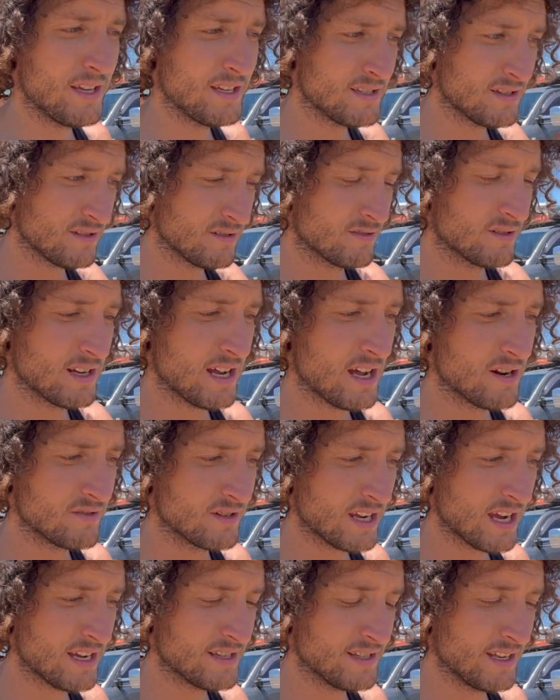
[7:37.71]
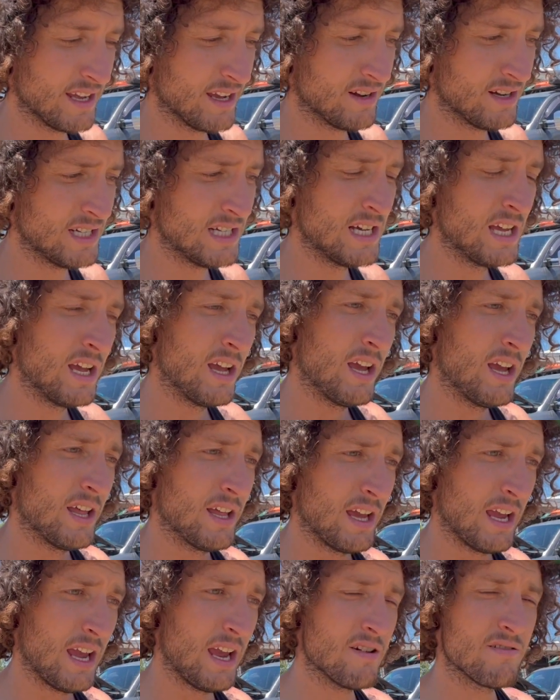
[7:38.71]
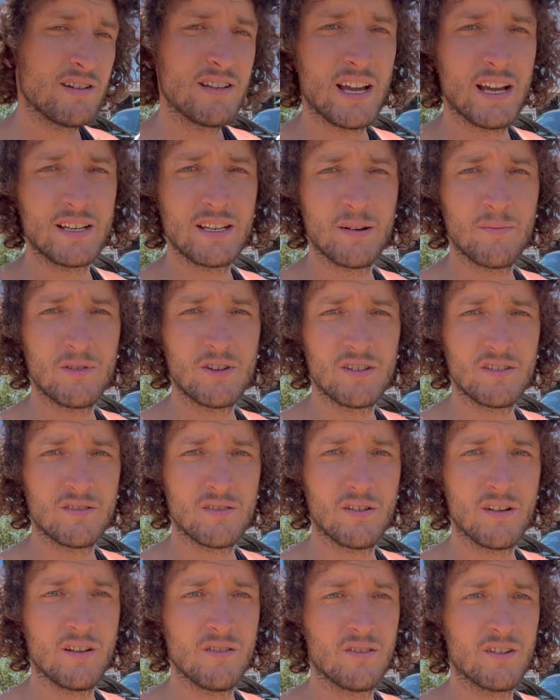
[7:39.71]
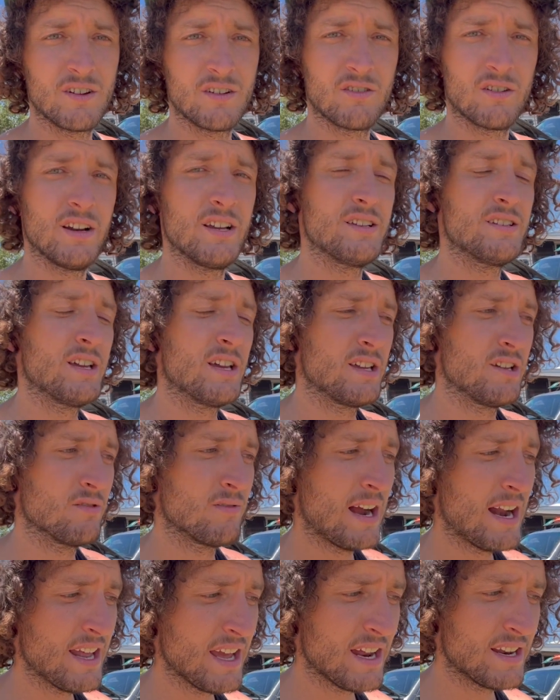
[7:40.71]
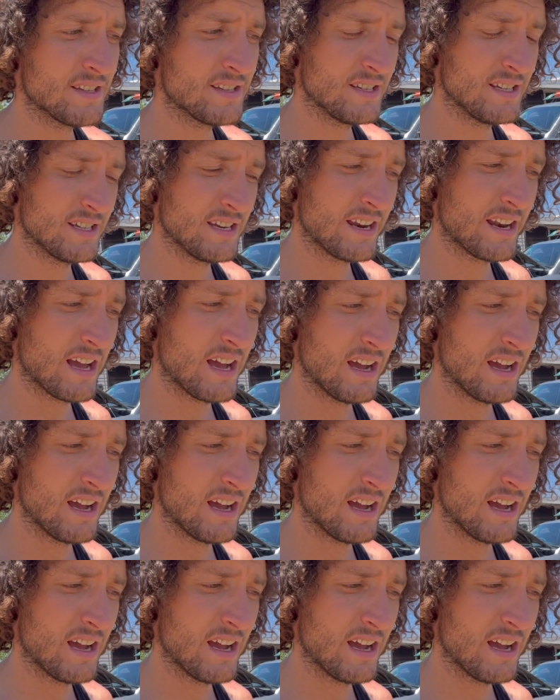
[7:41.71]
You sit on 100 k's an hour, air intake temperature is 39 degrees, your radiator's sitting at